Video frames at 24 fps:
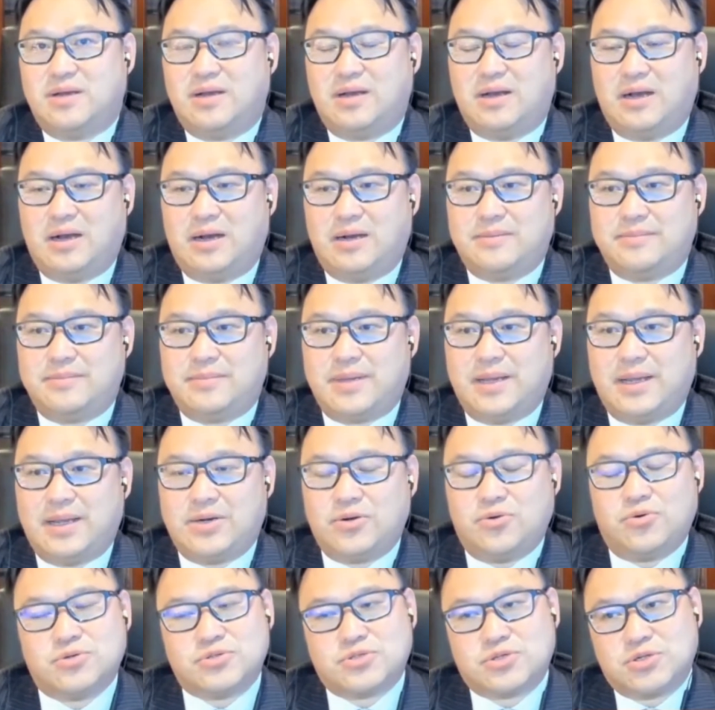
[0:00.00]
and
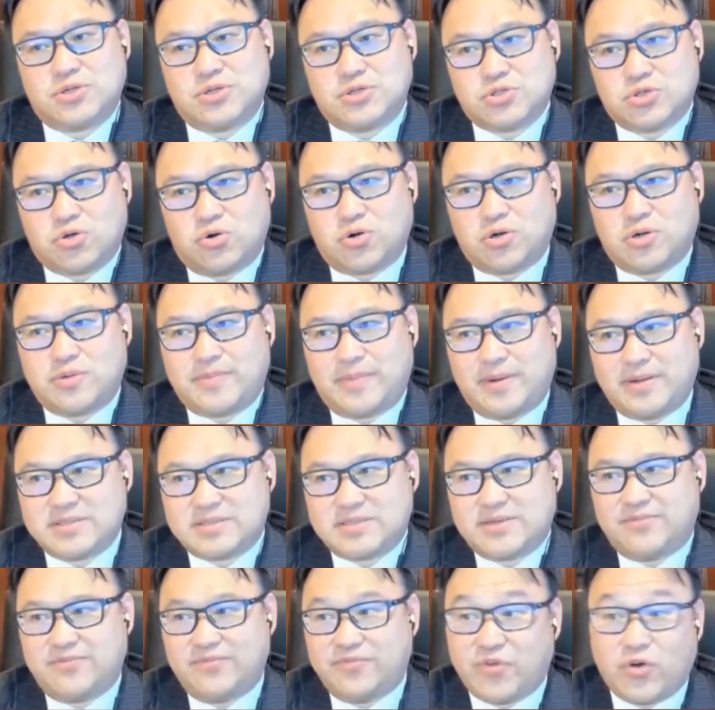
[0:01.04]
also to talk about
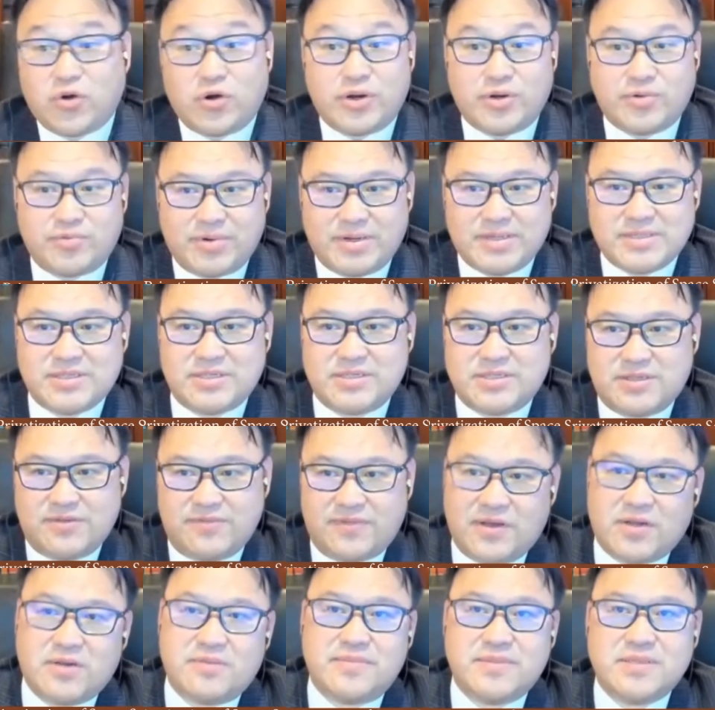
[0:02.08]
some very recent
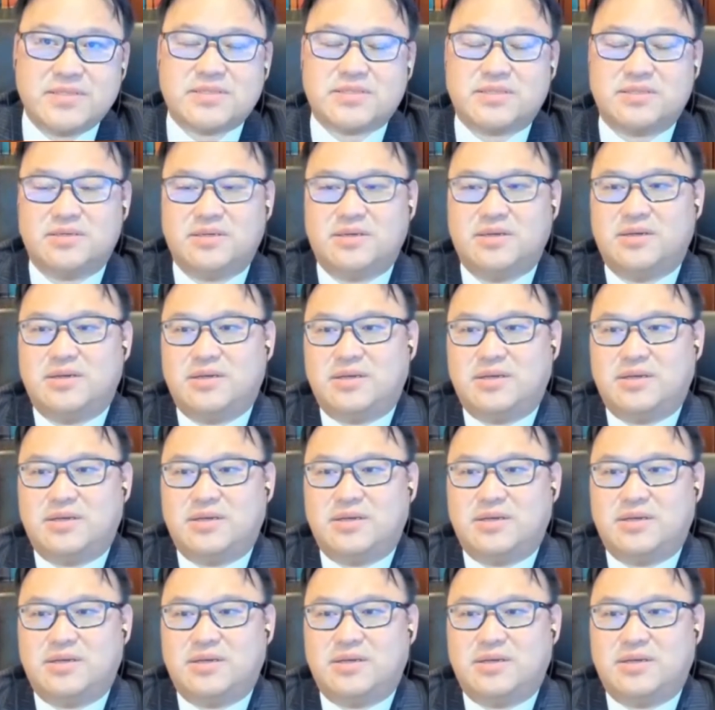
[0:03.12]
developments